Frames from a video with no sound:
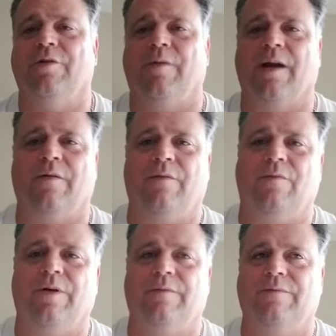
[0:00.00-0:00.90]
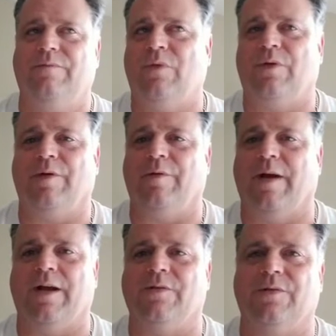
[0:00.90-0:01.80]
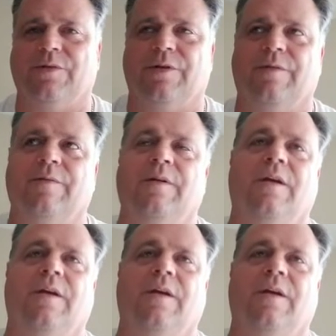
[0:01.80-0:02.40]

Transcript: you rattle off 30 rounds or so.